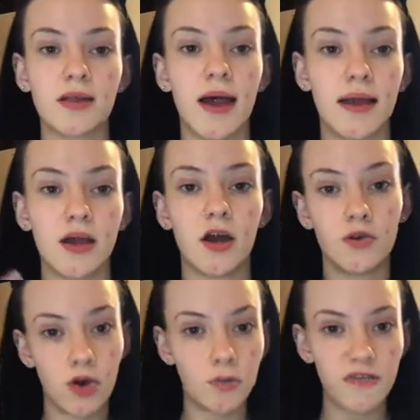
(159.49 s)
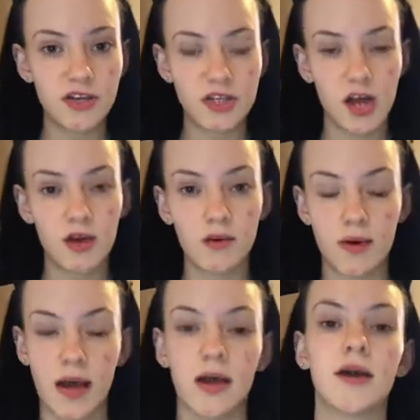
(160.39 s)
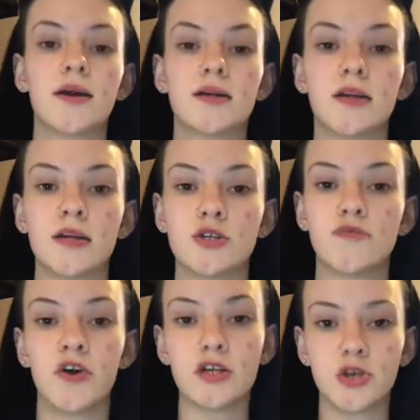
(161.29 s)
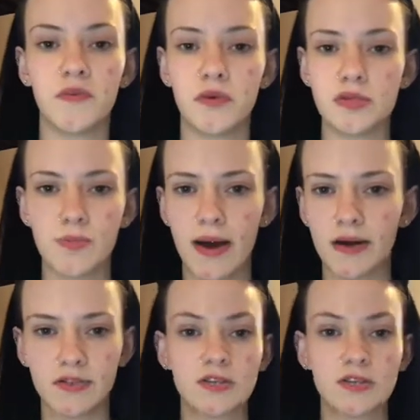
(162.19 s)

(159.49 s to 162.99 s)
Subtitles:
a normal video and into voiceover as well,